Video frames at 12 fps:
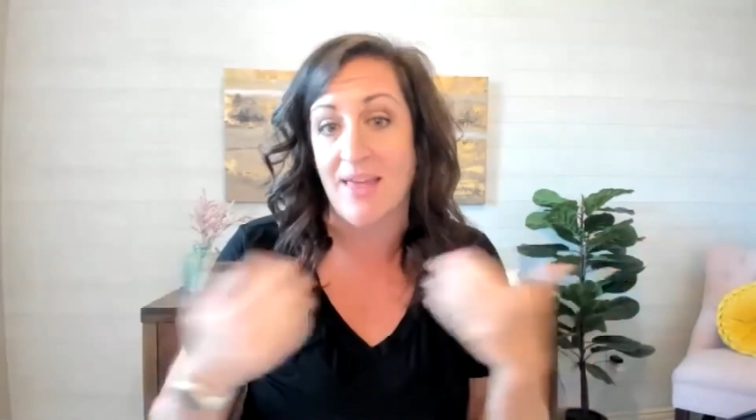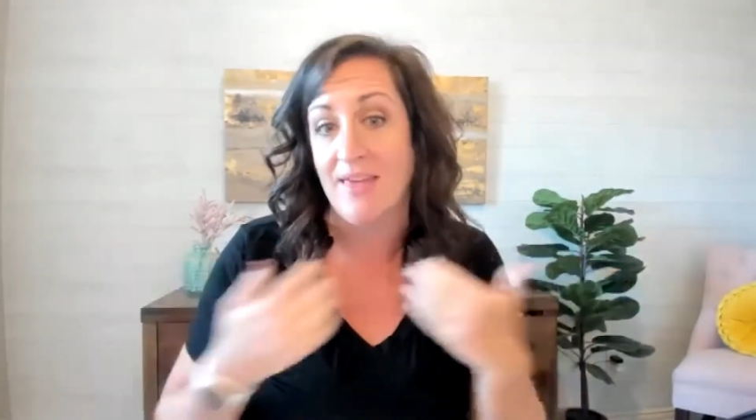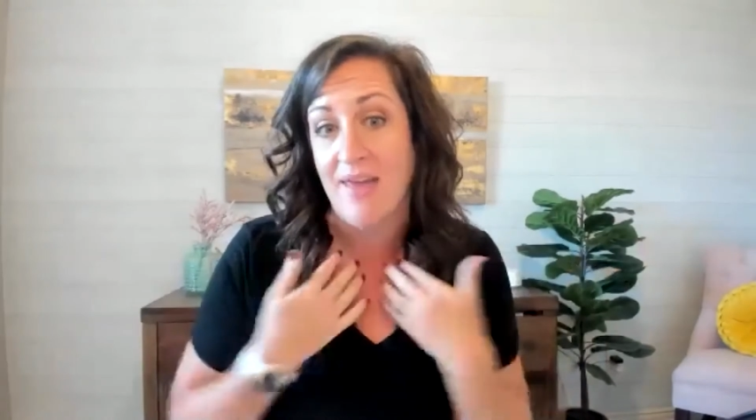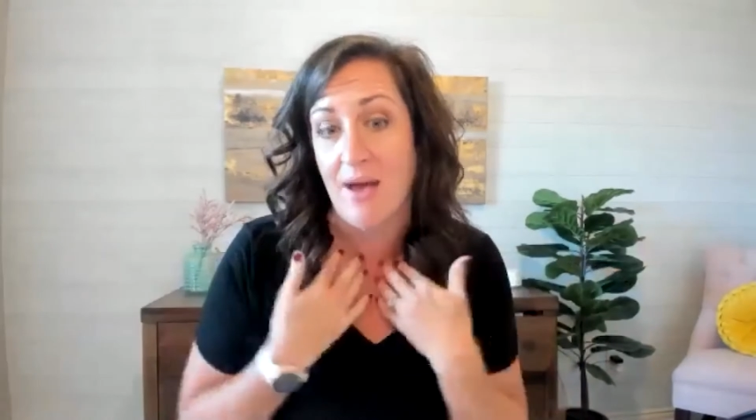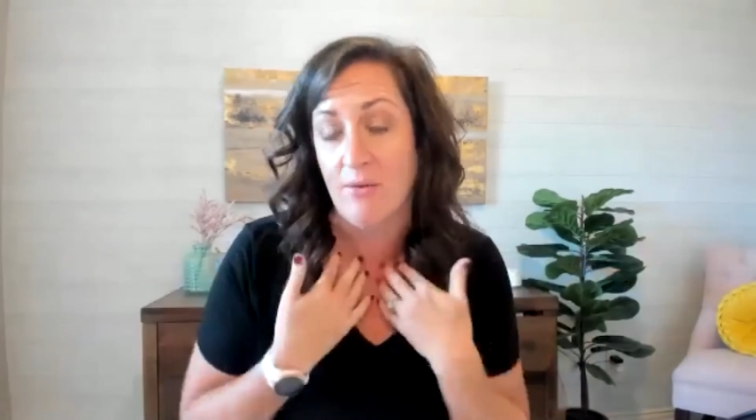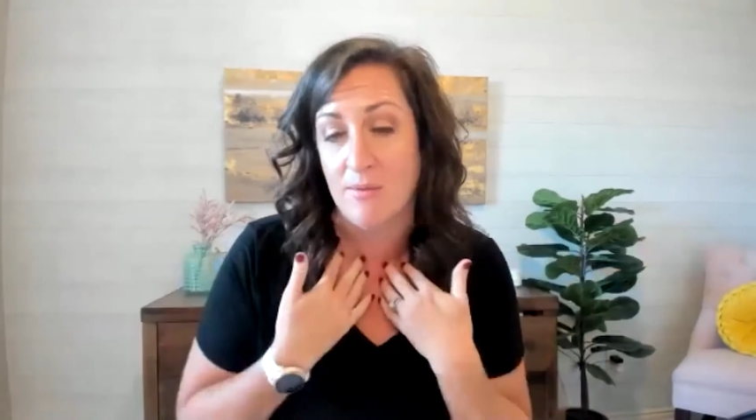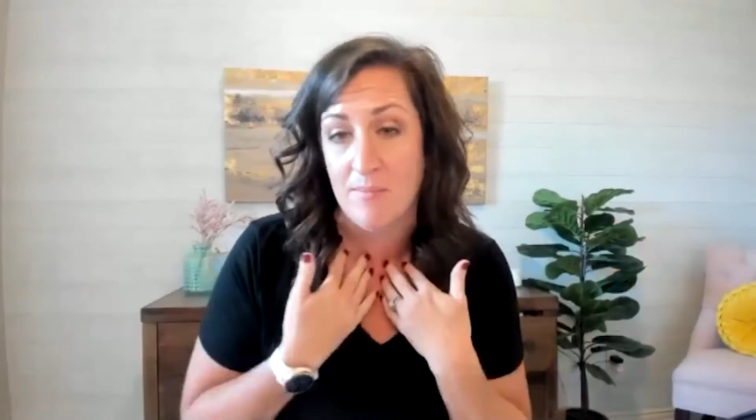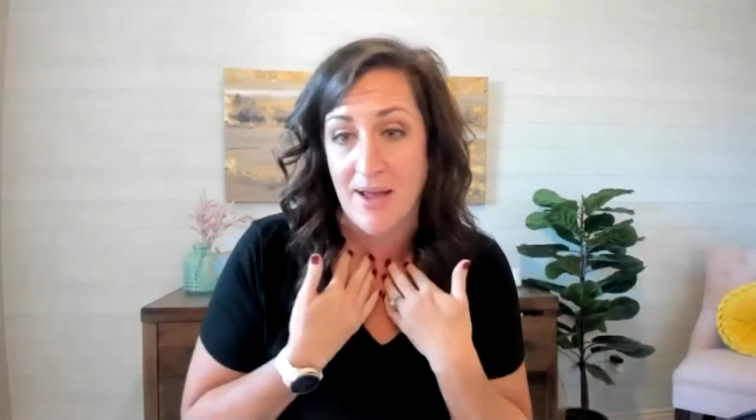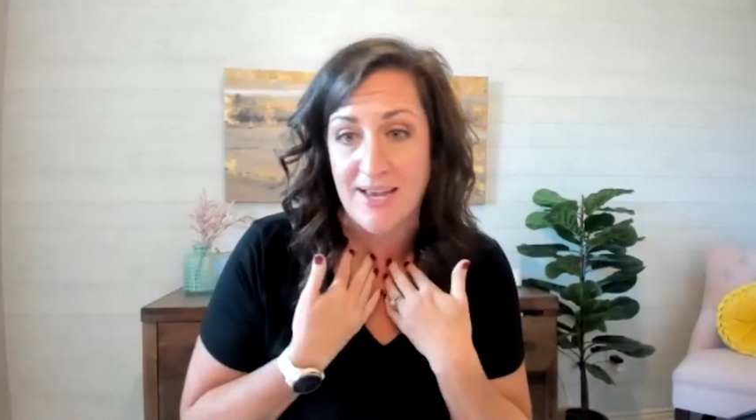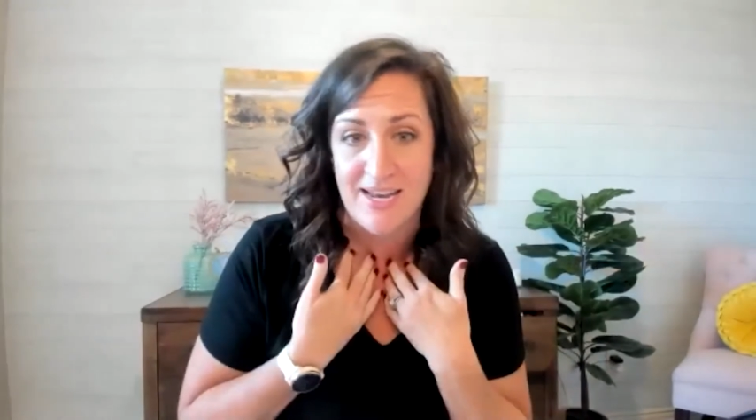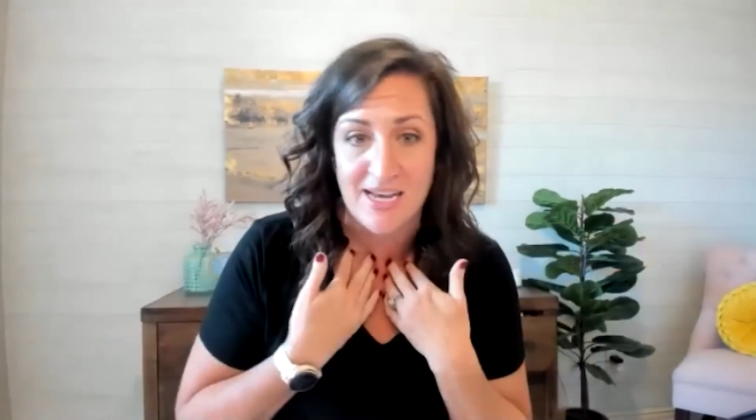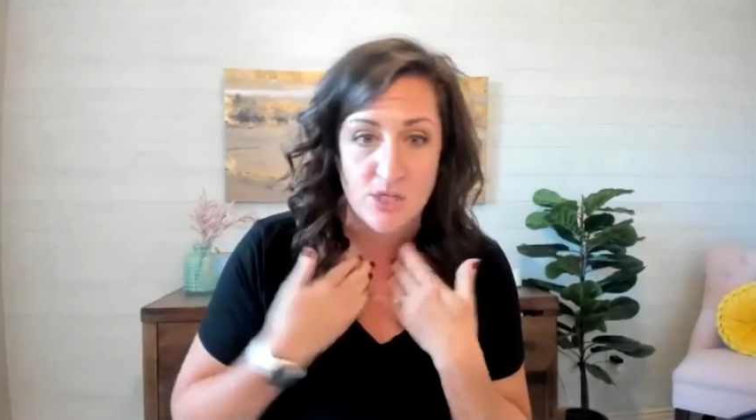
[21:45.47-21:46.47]
Like, that would be
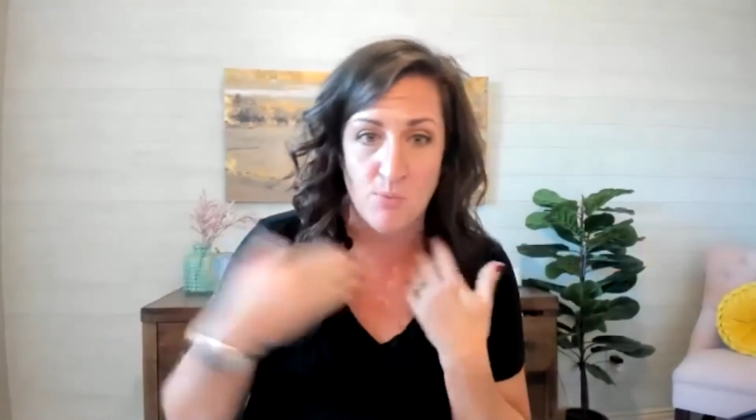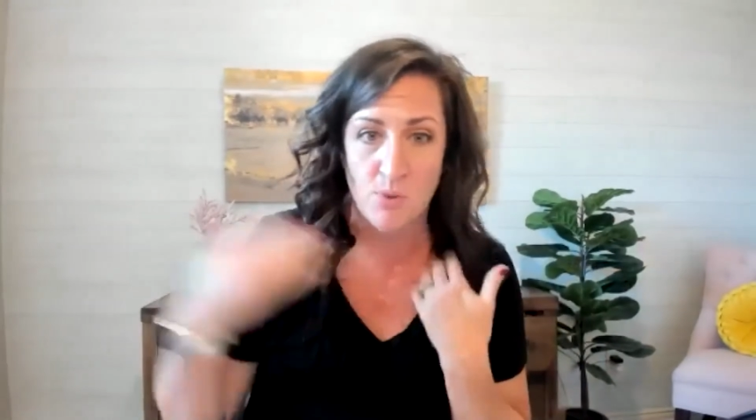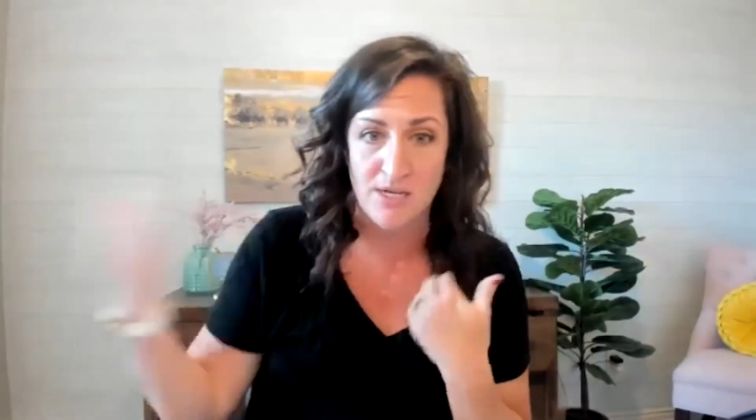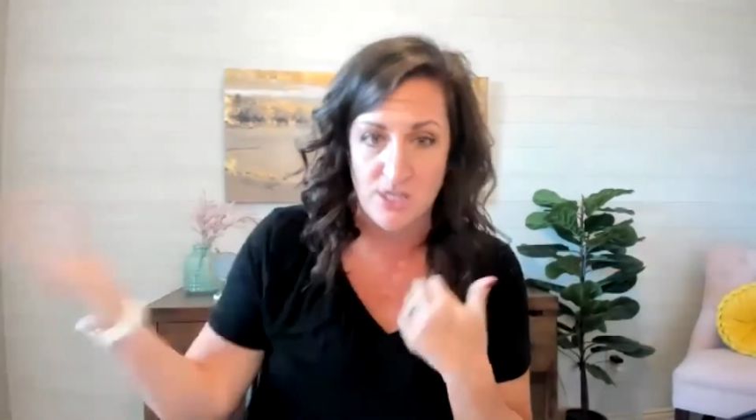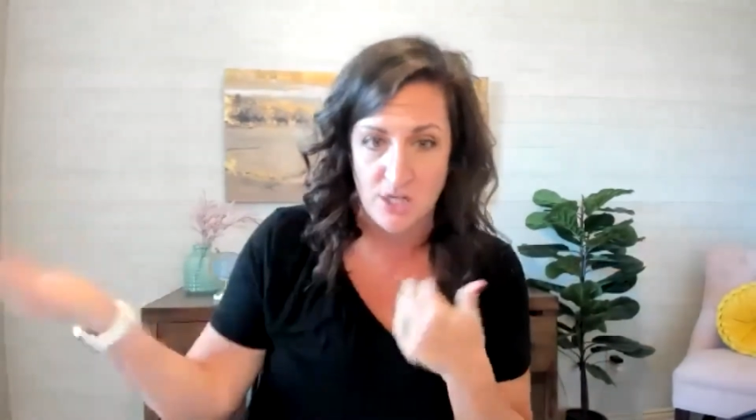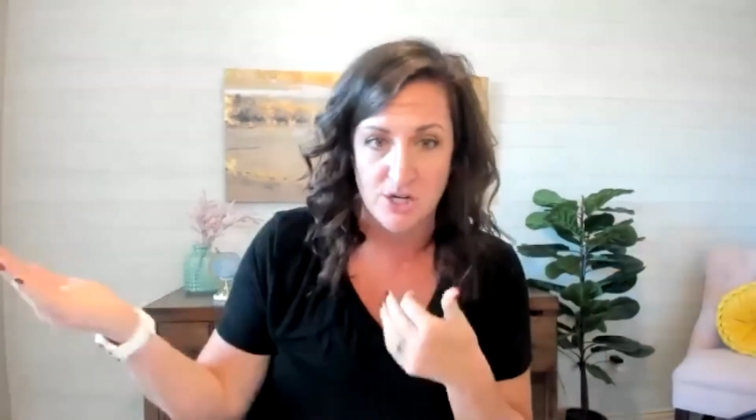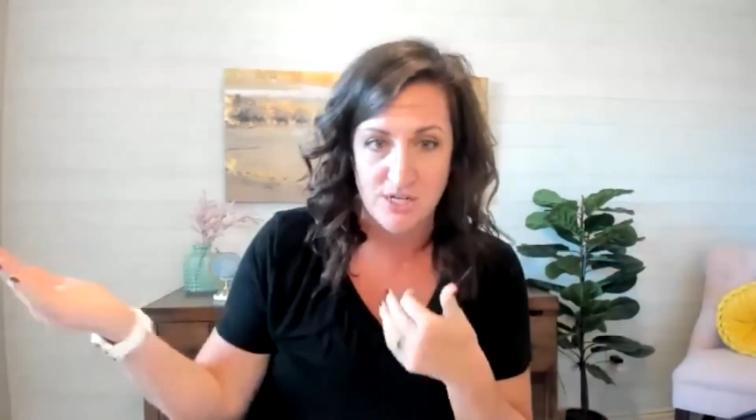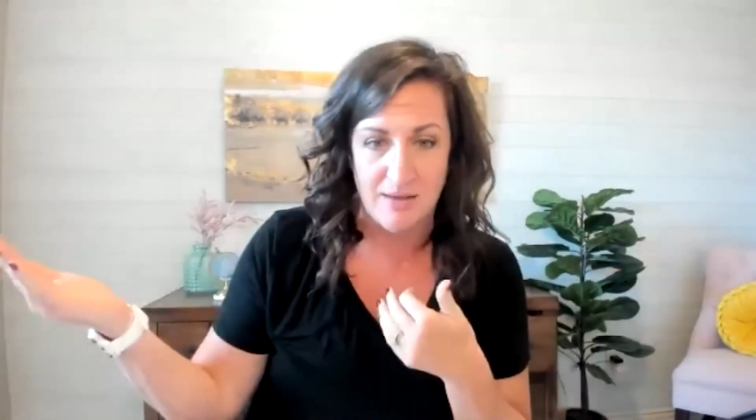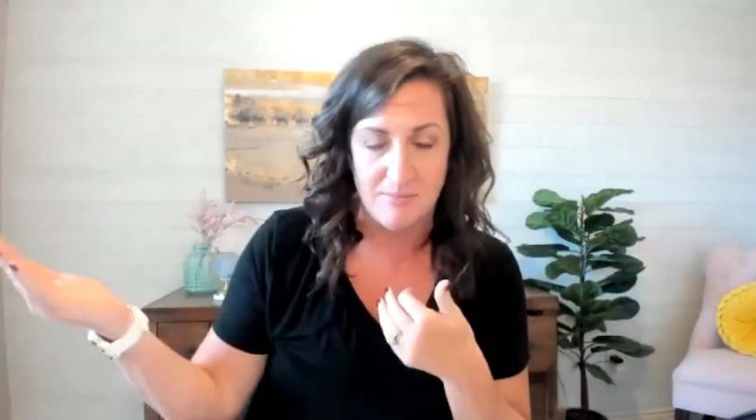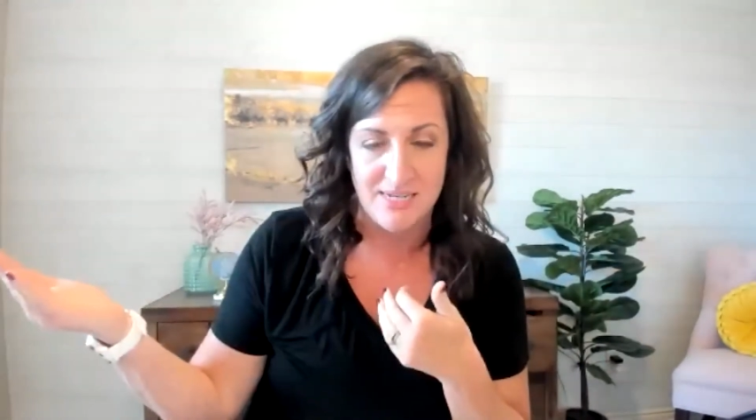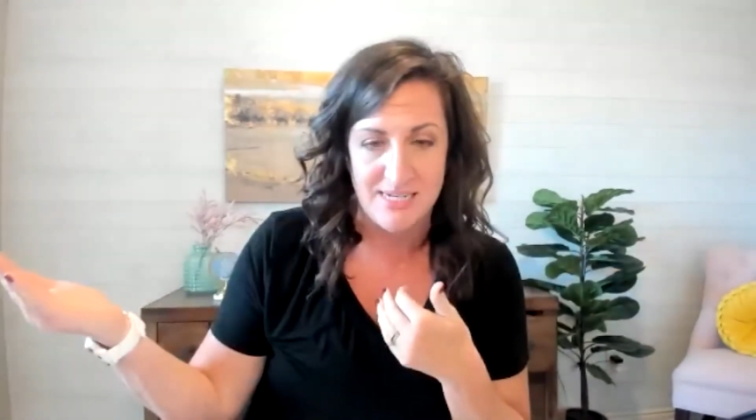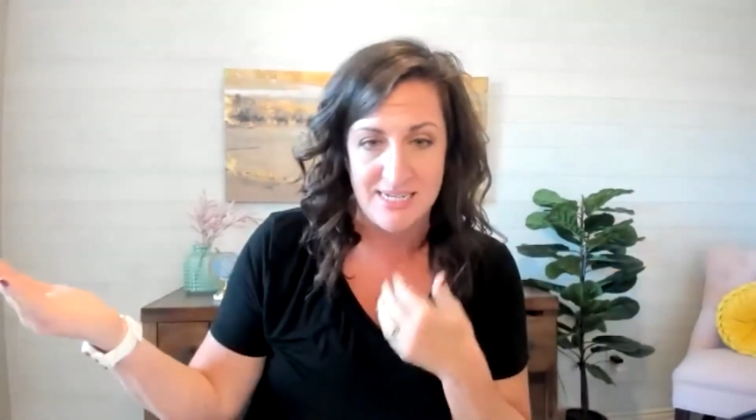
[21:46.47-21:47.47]
my connection point to your
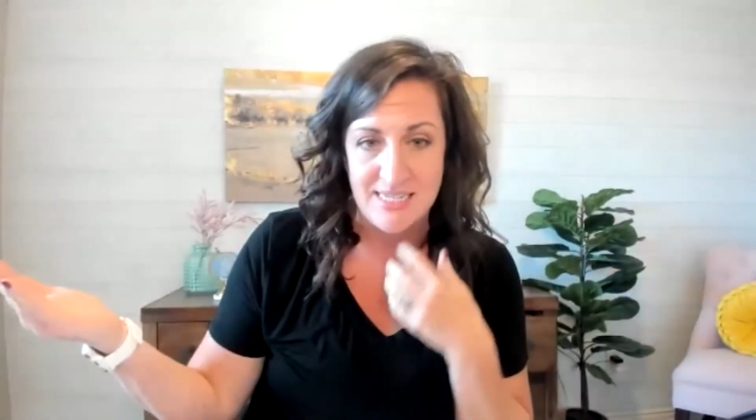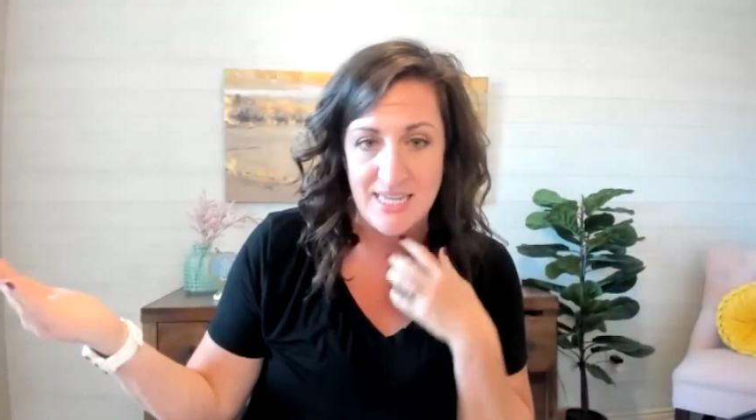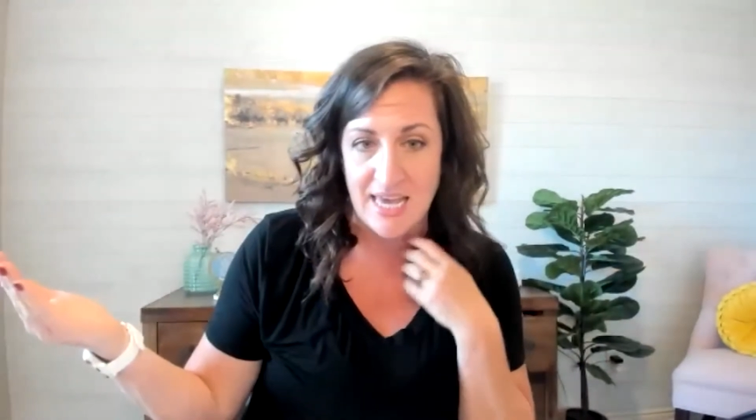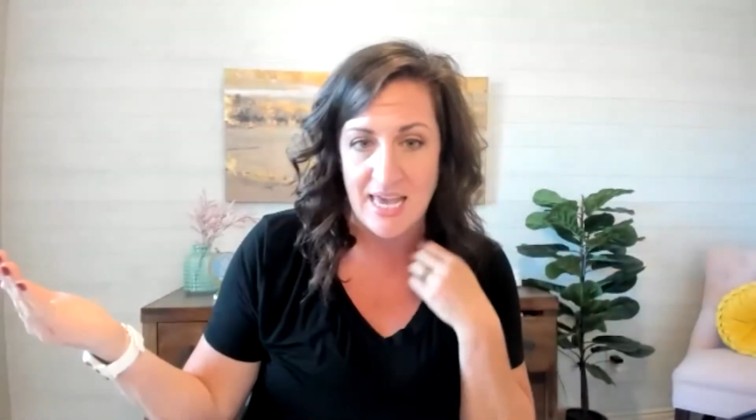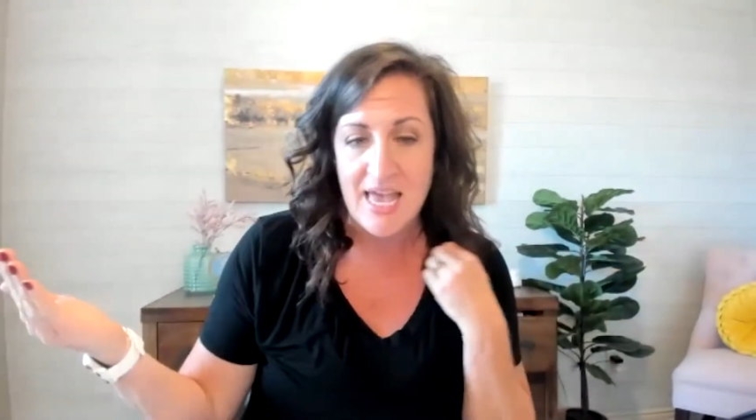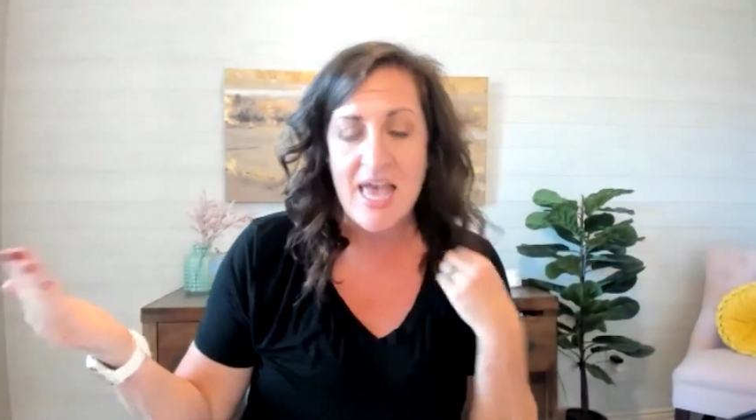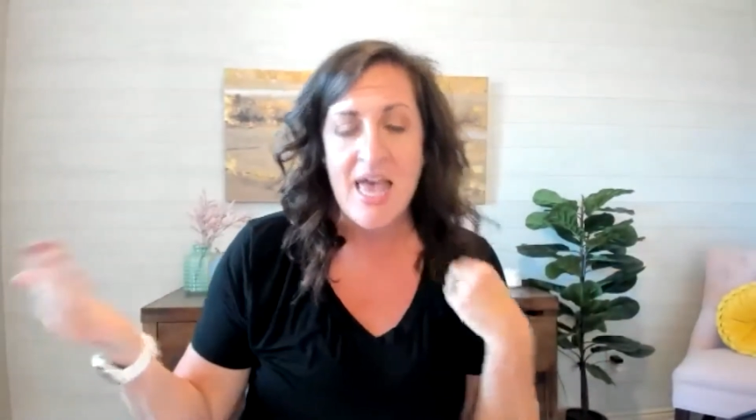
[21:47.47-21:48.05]
time in DC.